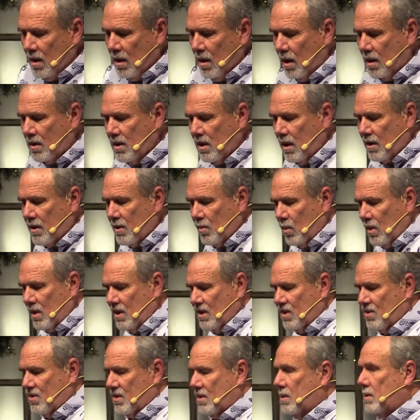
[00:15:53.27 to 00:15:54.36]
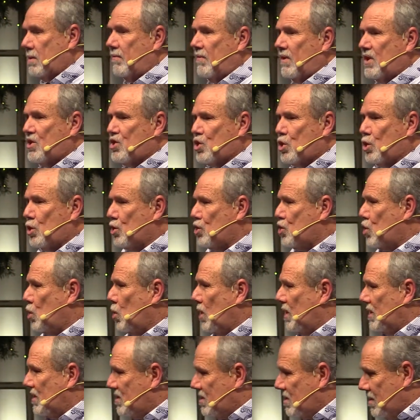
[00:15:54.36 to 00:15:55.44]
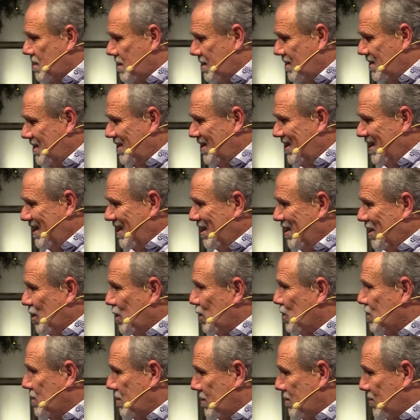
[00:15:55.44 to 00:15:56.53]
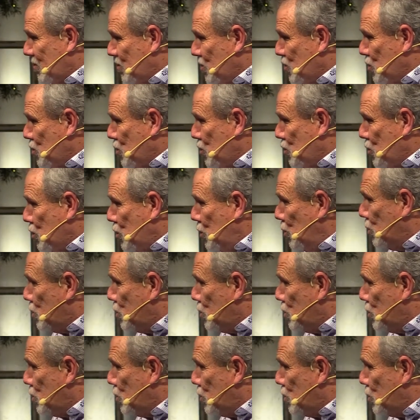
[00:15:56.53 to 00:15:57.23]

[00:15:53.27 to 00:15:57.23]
And the other one is division or choice. There's two